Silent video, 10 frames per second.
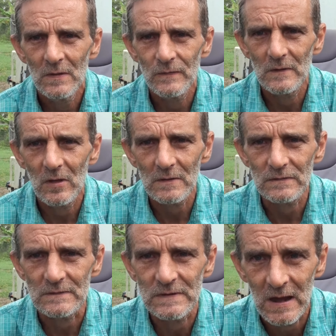that like
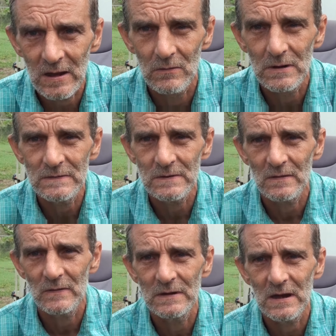to tear each
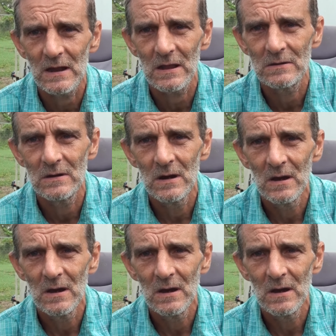other down